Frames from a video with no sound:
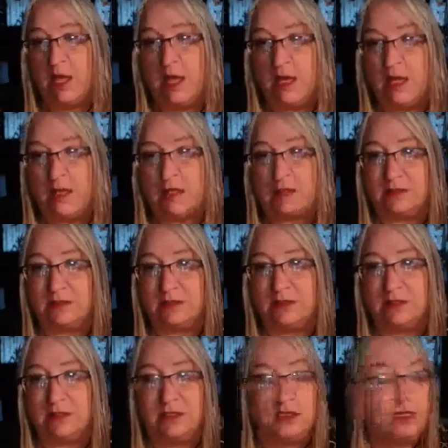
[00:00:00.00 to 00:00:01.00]

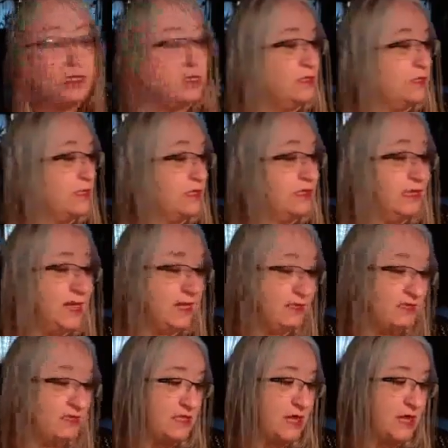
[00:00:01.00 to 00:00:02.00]
And then the
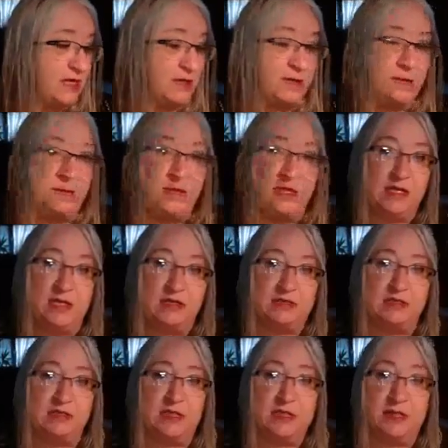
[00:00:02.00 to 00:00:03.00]
next item
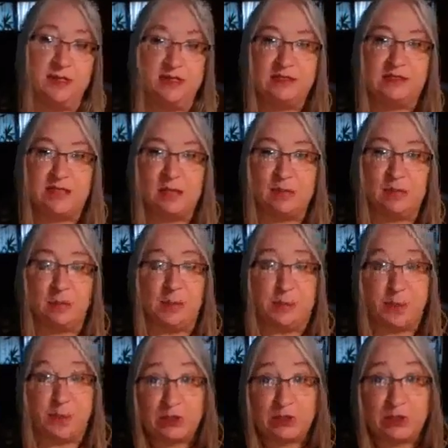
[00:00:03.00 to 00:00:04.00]
is things that would be
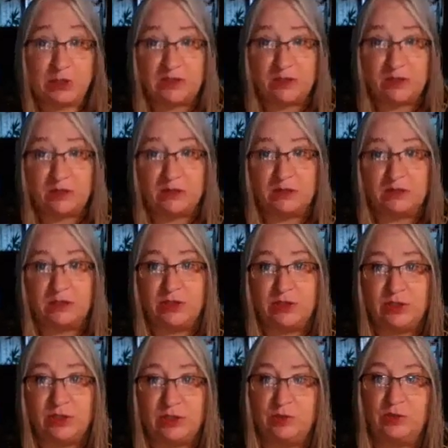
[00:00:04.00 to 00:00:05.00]
personal
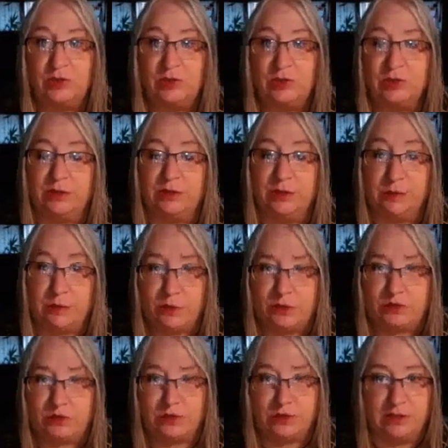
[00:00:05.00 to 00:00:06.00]
to the
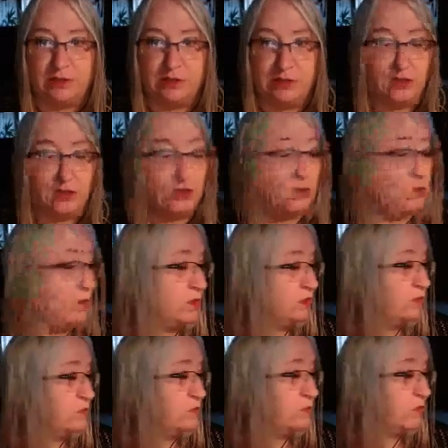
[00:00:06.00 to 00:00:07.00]
person that you
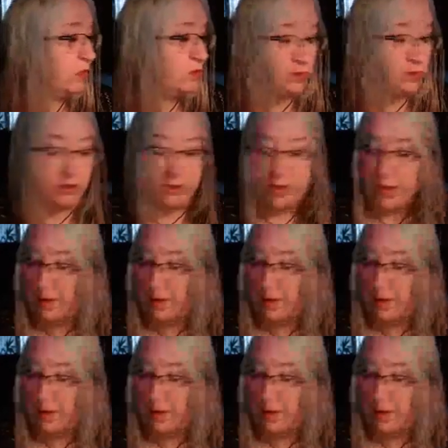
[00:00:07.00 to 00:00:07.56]
want to work with.